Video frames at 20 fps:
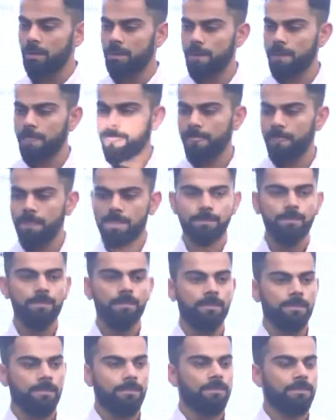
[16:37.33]

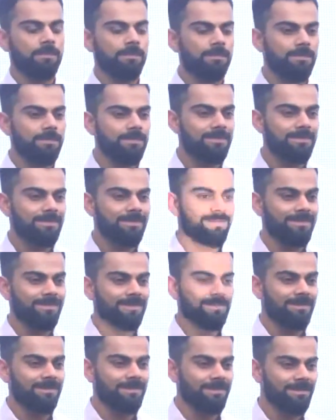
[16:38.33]

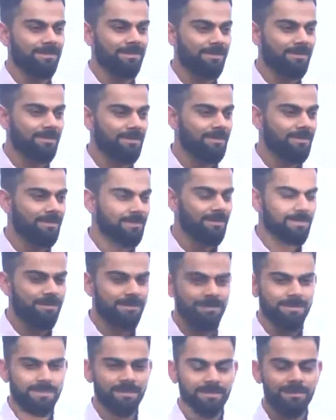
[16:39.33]

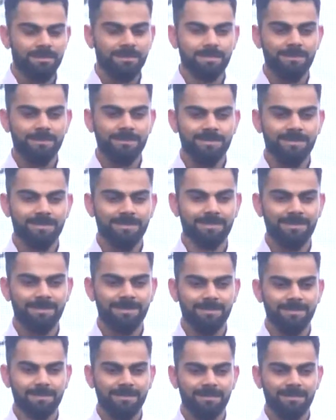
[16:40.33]
[no speech]